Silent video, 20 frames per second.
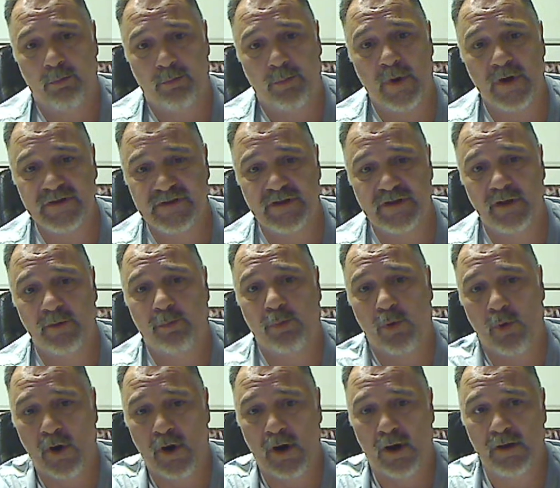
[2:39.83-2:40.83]
busted
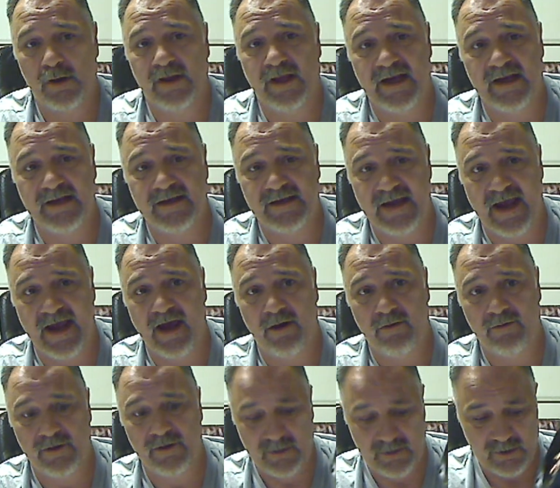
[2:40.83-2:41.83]
apart, laid
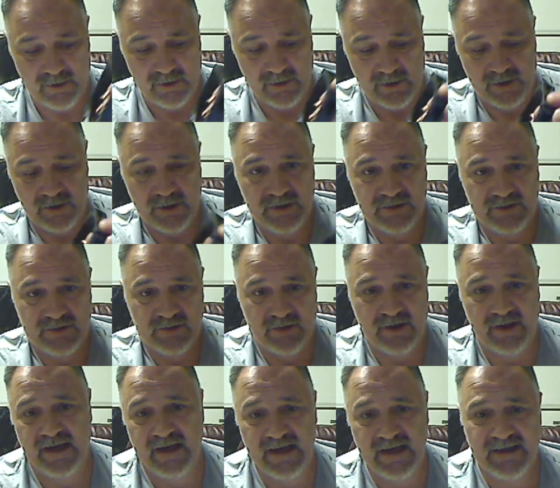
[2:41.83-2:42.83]
down. So
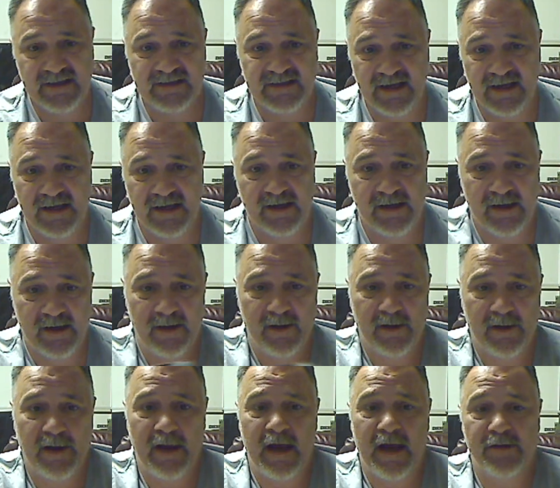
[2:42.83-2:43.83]
the heat sink
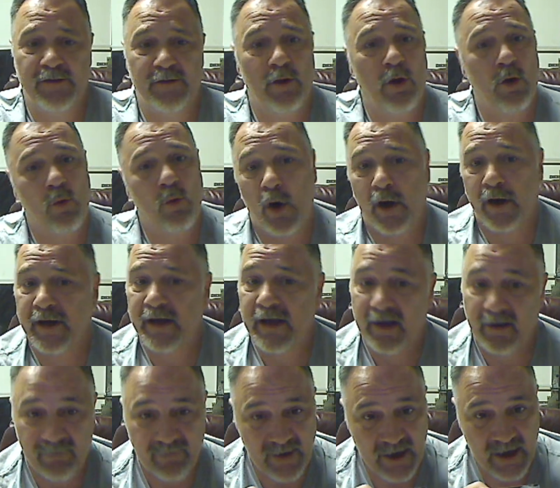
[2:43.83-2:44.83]
had no
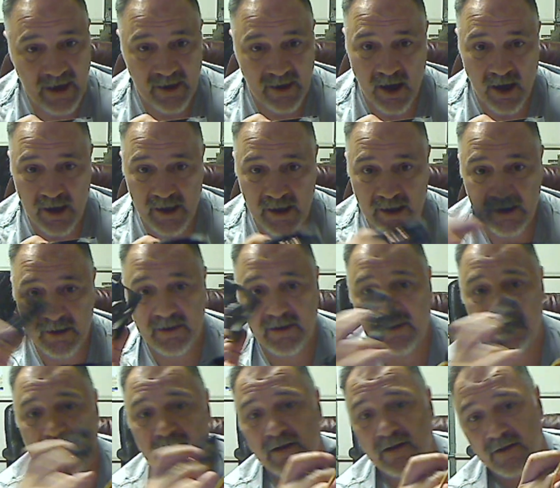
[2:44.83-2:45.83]
working fan on it.
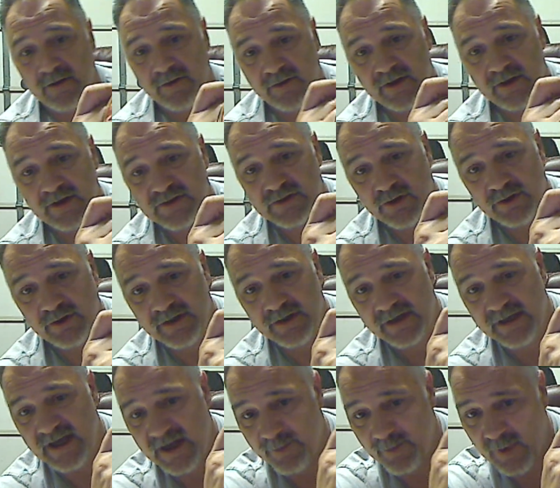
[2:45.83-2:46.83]
This couldn't
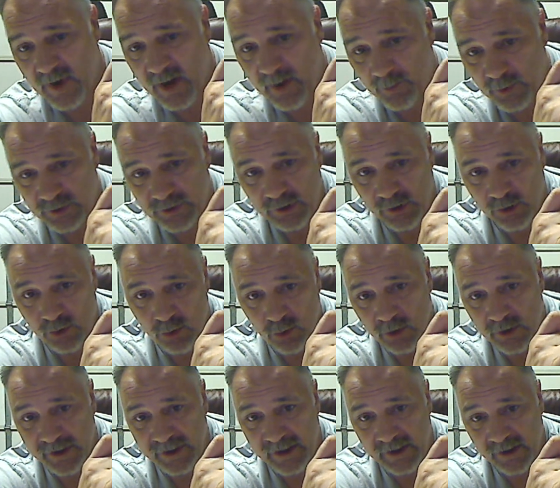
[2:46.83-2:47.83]
keep up with the
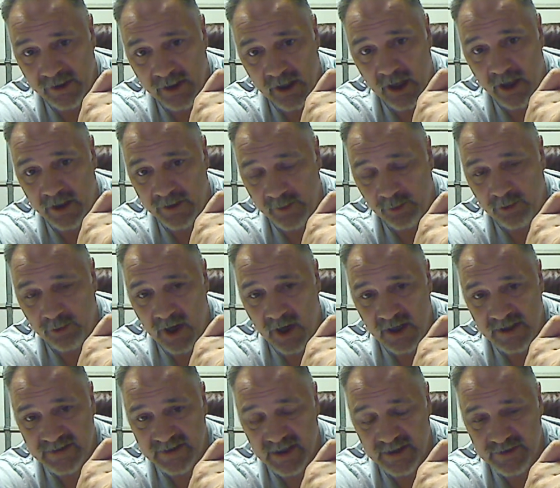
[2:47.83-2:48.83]
cooling on the
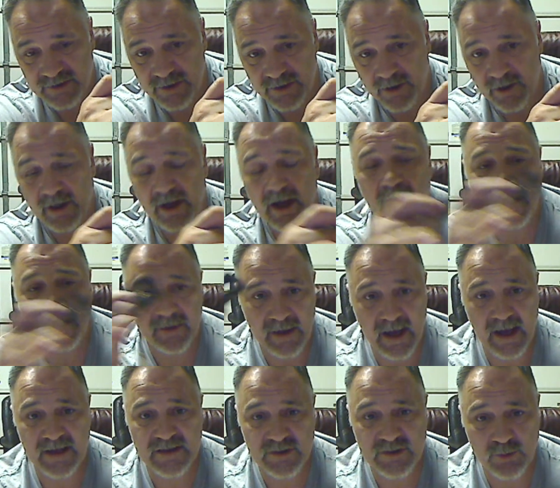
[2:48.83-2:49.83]
processor, and
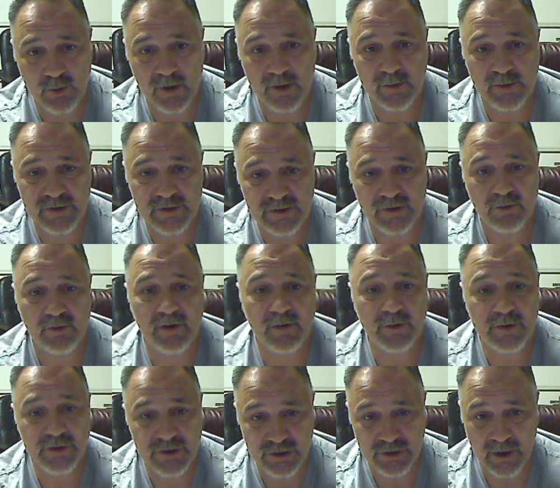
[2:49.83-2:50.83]
that's what it was doing. It
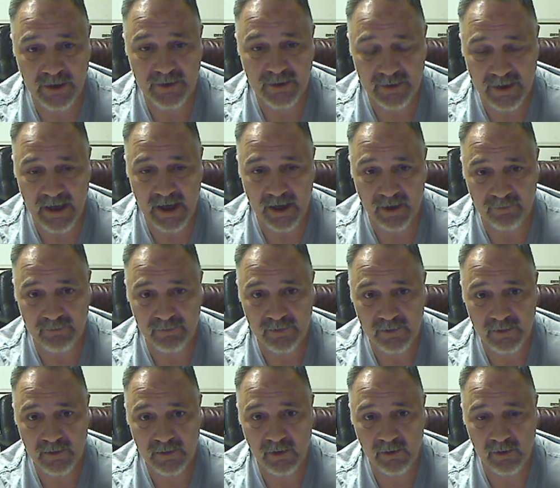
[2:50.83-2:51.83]
was shutting down.
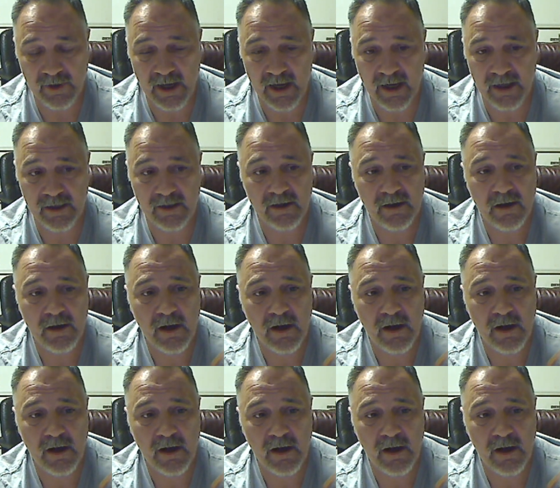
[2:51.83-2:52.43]
Okay.